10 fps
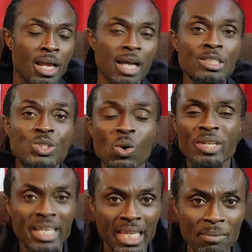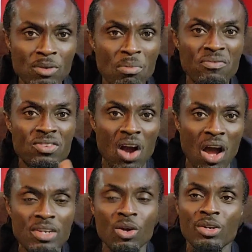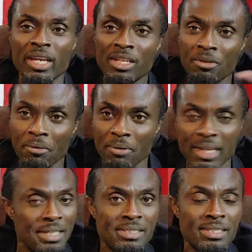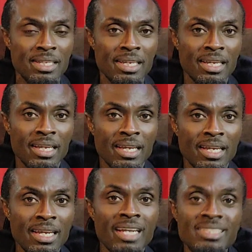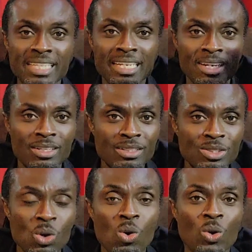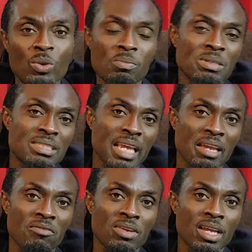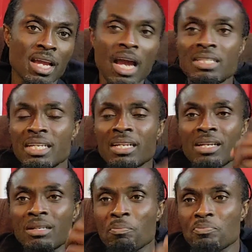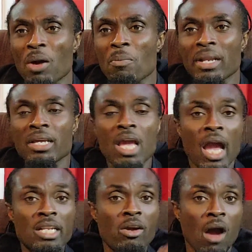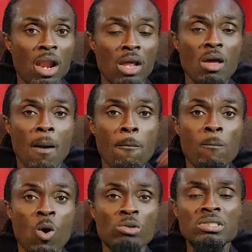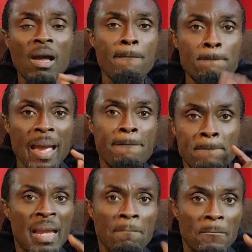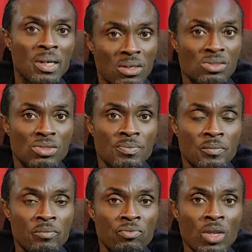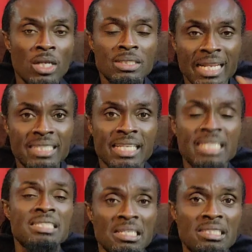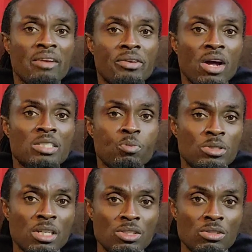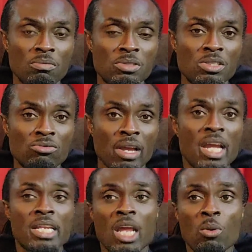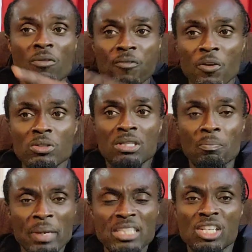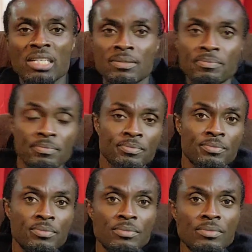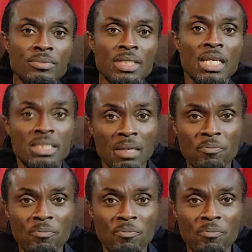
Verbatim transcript: And so the kingdom of God going to increase. And then another soul will be saved. And then another somebody. Uh, there are most of my members that is in the Sacred Heart Spiritual Church of Jesus Christ. They were first a patient. They